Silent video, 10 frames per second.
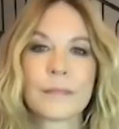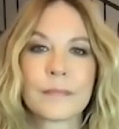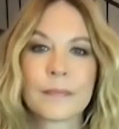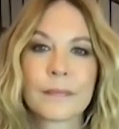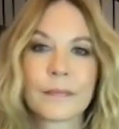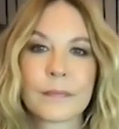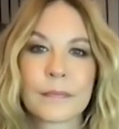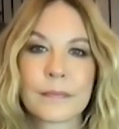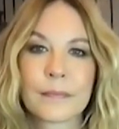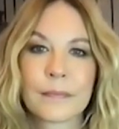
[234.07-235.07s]

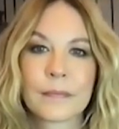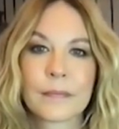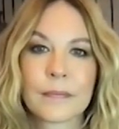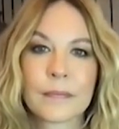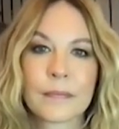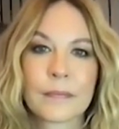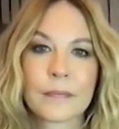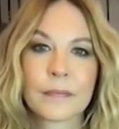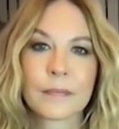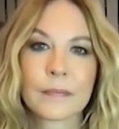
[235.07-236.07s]

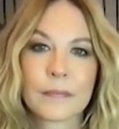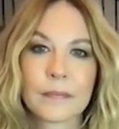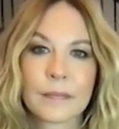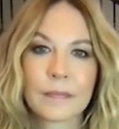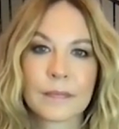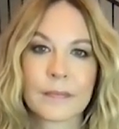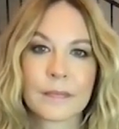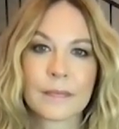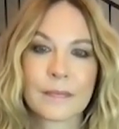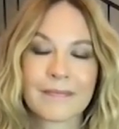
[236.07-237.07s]

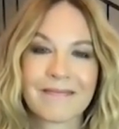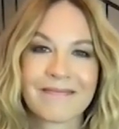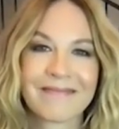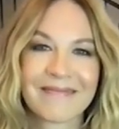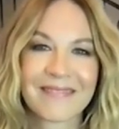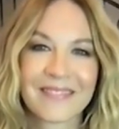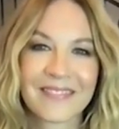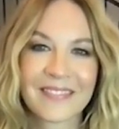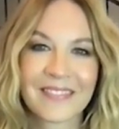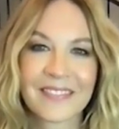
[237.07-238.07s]

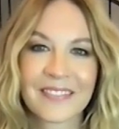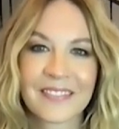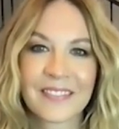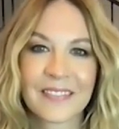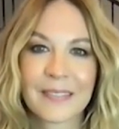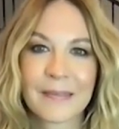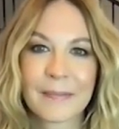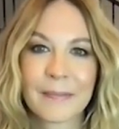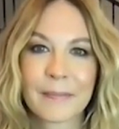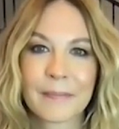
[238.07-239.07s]

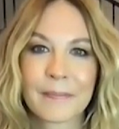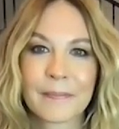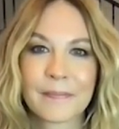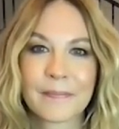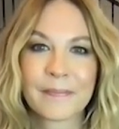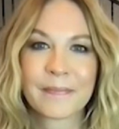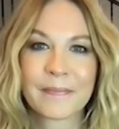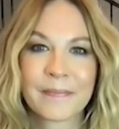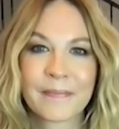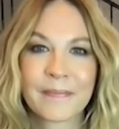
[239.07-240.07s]

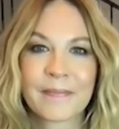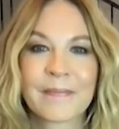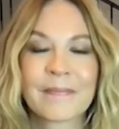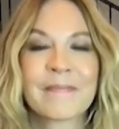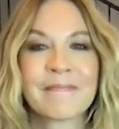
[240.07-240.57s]
[no speech]